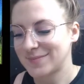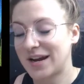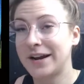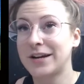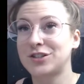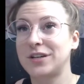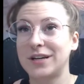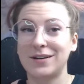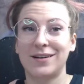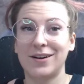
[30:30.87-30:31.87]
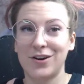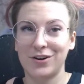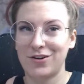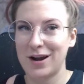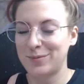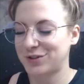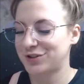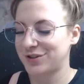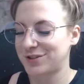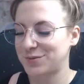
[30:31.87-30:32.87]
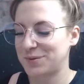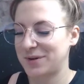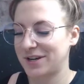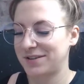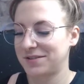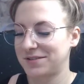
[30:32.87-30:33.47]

I actually, I gotta grab the shirts we made.